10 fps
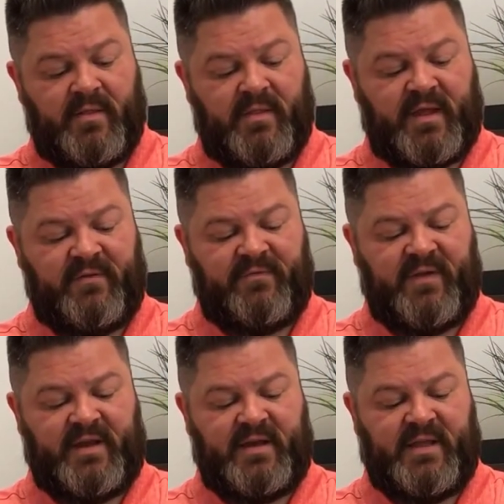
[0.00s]
that can
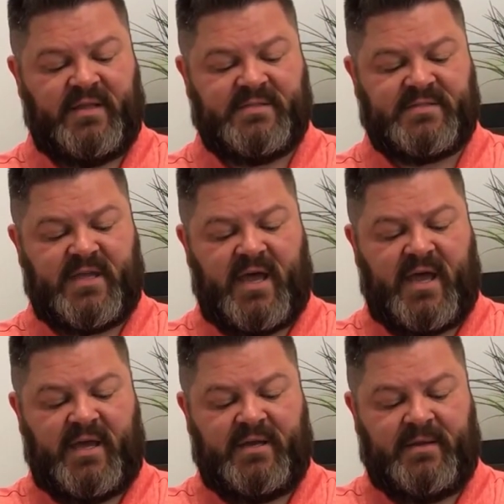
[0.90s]
fit
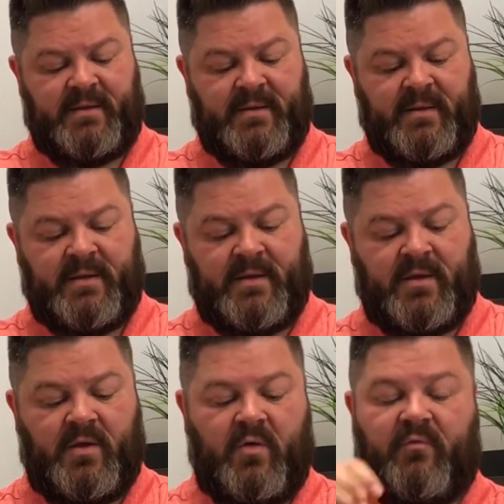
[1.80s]
inside
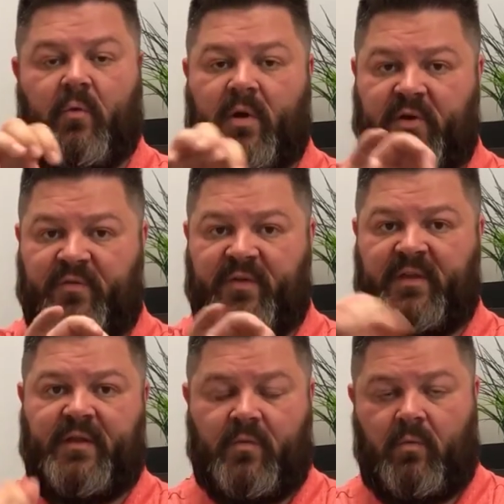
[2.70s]
for when you're
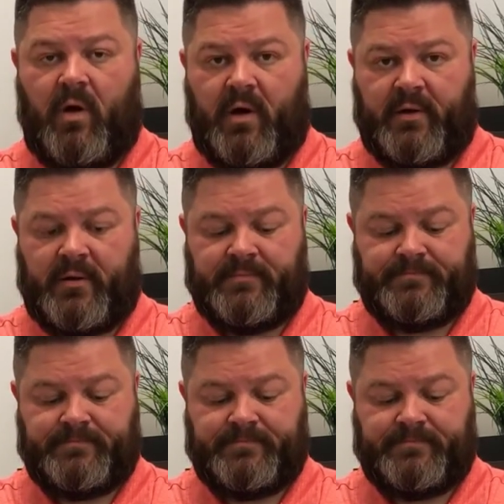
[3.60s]
filling the water.